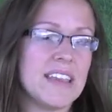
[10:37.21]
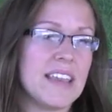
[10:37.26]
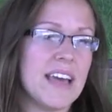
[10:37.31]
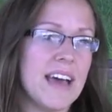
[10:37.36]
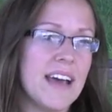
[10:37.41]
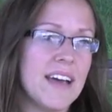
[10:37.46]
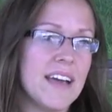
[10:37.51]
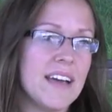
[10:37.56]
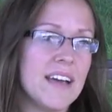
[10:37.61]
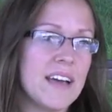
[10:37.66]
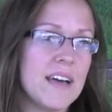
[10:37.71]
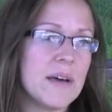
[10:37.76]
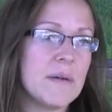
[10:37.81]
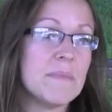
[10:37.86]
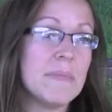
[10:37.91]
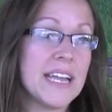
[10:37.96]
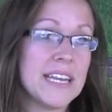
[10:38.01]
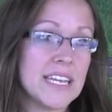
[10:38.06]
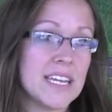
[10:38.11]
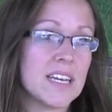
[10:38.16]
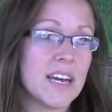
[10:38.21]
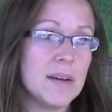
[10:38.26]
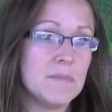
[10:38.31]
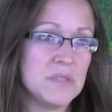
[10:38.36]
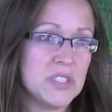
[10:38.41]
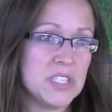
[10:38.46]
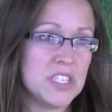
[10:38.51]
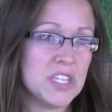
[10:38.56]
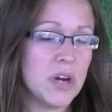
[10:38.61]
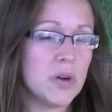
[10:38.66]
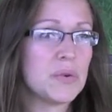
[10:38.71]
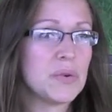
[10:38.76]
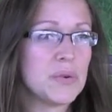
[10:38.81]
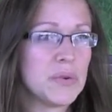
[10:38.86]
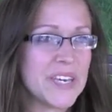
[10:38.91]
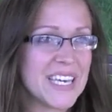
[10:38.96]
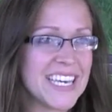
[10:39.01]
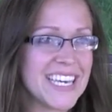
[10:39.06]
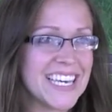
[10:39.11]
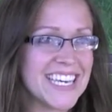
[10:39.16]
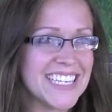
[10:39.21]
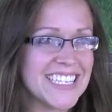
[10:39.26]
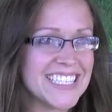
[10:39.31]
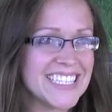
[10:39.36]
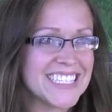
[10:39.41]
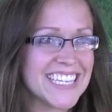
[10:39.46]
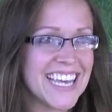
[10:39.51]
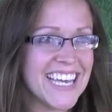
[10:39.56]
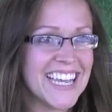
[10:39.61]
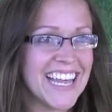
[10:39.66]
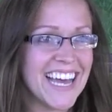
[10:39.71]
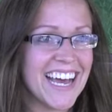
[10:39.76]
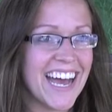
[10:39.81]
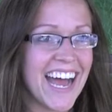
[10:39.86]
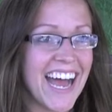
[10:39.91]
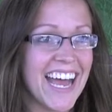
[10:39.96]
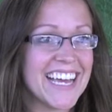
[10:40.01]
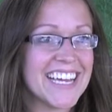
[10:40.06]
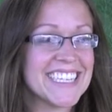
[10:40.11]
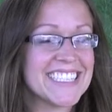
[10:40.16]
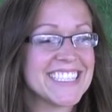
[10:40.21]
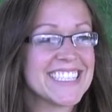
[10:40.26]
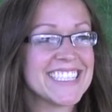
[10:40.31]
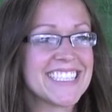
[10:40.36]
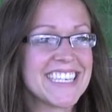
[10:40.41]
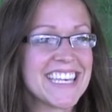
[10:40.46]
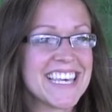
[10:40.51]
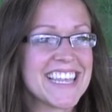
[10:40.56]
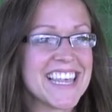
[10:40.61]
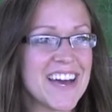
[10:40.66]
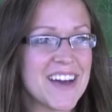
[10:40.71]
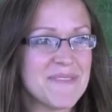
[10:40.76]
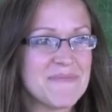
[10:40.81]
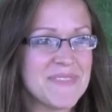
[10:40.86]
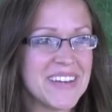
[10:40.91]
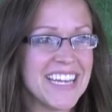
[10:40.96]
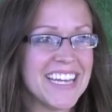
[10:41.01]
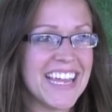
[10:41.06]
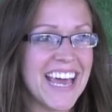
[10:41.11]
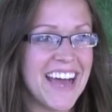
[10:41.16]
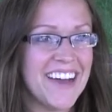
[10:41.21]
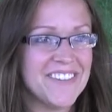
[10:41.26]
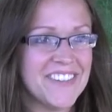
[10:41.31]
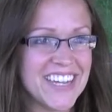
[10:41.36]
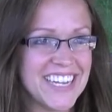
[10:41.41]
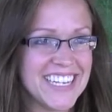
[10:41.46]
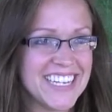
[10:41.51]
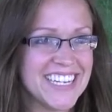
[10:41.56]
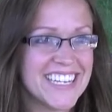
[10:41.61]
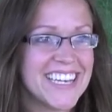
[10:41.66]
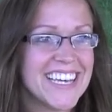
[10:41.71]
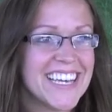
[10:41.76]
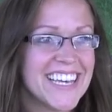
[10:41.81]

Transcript: that many come to know who He is, and that I get to see them in heaven